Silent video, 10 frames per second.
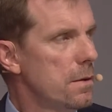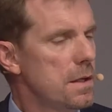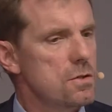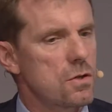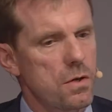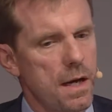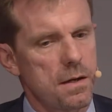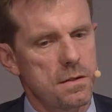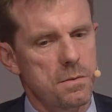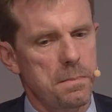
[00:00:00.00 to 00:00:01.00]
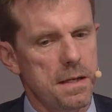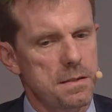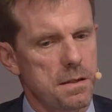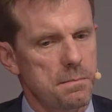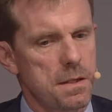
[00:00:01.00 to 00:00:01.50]
It is crowded
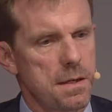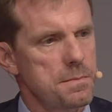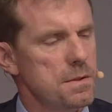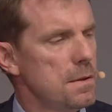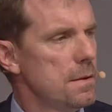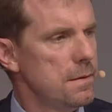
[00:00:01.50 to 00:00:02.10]
space sometimes.